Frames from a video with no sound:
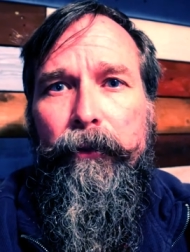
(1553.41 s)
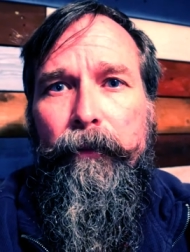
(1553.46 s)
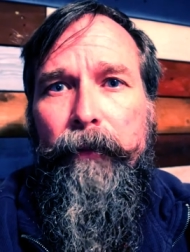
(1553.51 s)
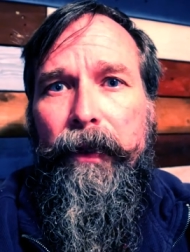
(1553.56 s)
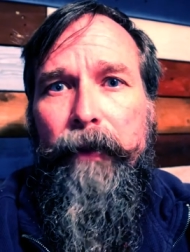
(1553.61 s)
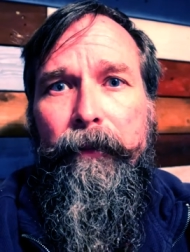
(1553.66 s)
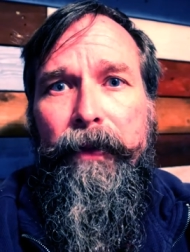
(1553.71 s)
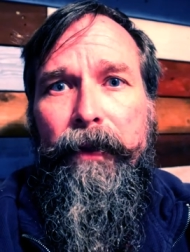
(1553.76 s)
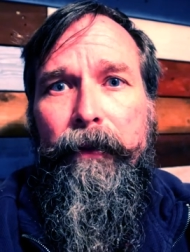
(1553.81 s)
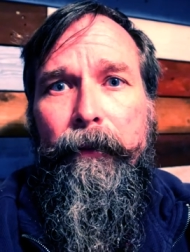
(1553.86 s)

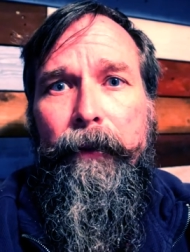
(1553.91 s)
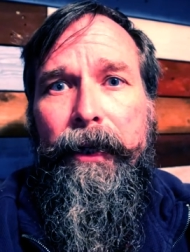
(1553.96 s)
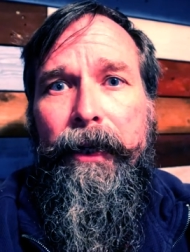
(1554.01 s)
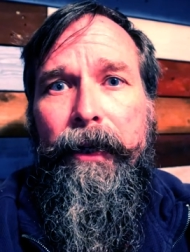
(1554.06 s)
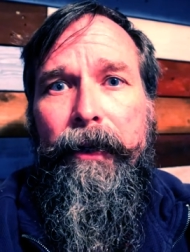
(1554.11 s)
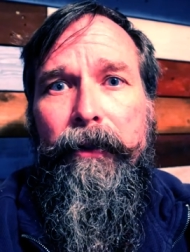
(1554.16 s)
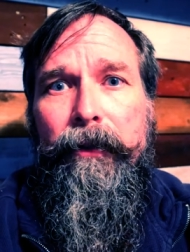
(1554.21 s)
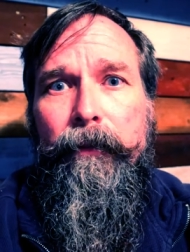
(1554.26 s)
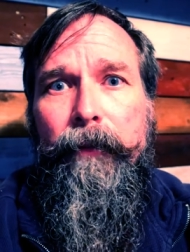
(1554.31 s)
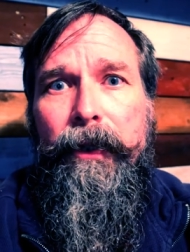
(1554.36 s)
Might be my
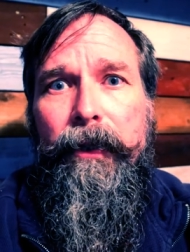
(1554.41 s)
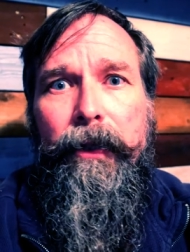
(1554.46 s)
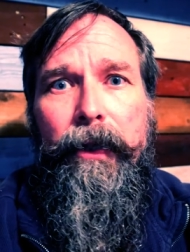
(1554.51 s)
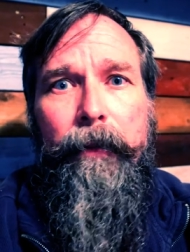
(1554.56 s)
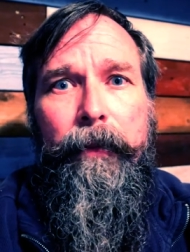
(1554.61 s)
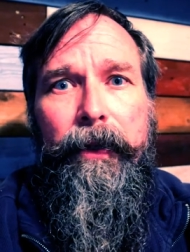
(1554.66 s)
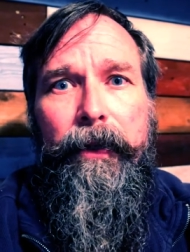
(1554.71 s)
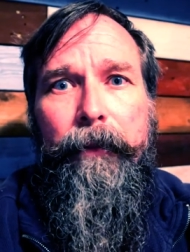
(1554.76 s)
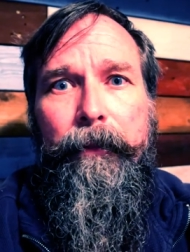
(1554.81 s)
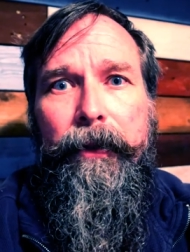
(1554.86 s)
next, might
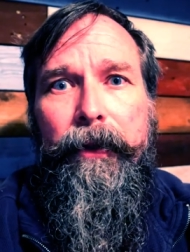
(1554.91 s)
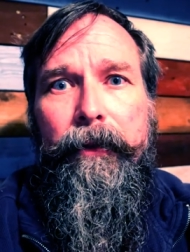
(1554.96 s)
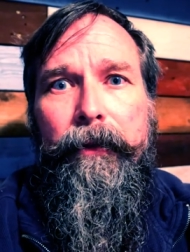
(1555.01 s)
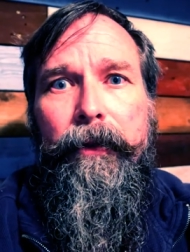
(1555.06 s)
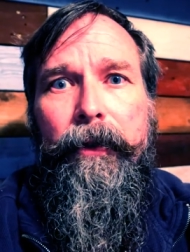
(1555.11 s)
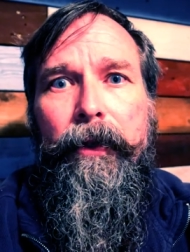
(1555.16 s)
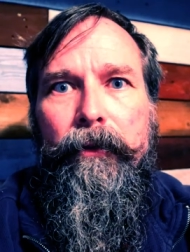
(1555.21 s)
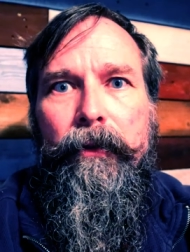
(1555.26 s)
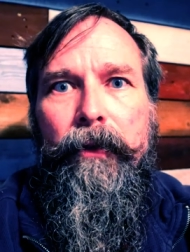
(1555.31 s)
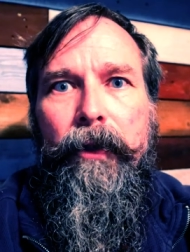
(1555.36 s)
not be, but
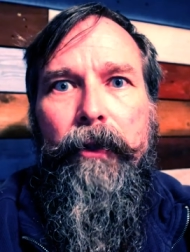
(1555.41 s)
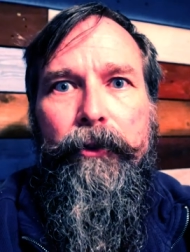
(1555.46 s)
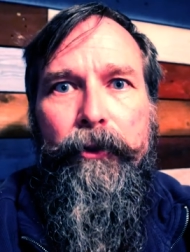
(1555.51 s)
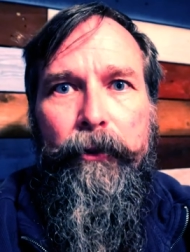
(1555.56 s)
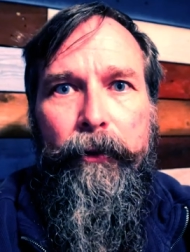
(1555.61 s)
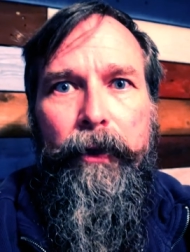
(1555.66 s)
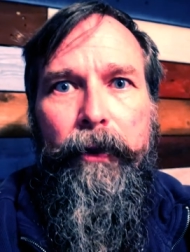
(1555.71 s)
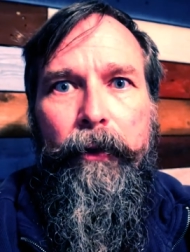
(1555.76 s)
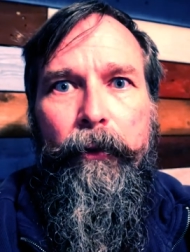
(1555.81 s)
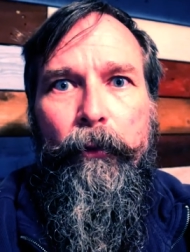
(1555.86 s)
I'll
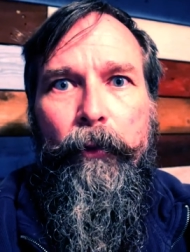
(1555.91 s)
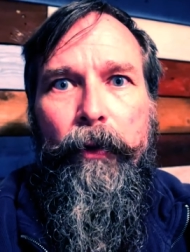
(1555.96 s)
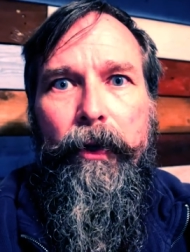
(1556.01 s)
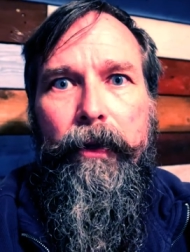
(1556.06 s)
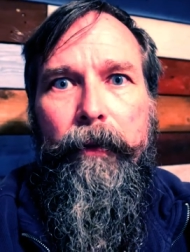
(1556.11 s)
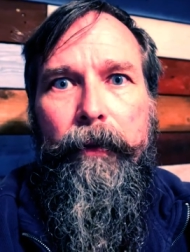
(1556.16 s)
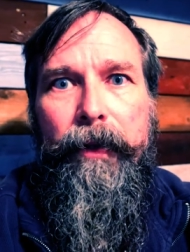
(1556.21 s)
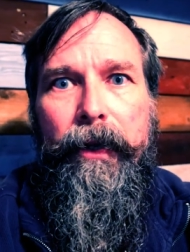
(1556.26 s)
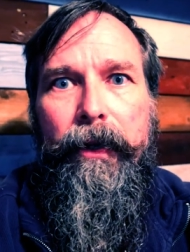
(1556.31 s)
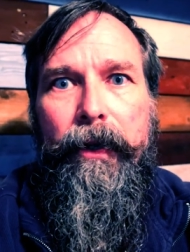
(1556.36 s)
show you where
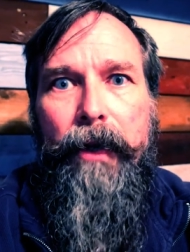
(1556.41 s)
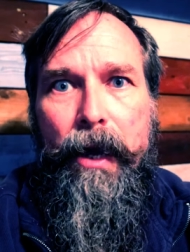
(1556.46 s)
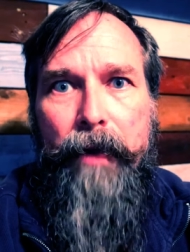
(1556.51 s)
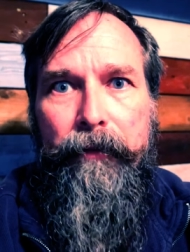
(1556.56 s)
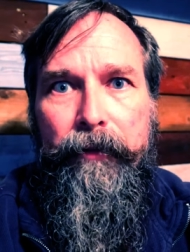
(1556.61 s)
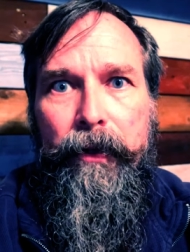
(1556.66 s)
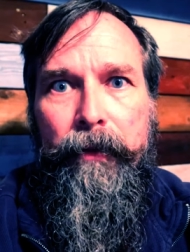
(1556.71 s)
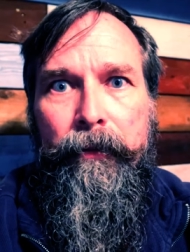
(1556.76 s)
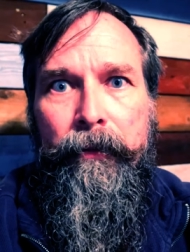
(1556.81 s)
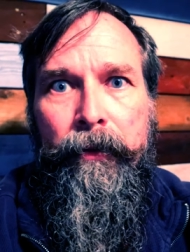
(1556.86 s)
to buy
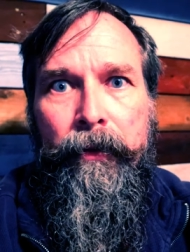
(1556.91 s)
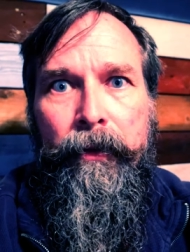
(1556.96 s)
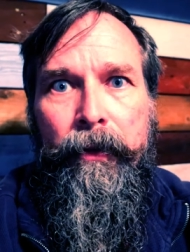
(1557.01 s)
coffee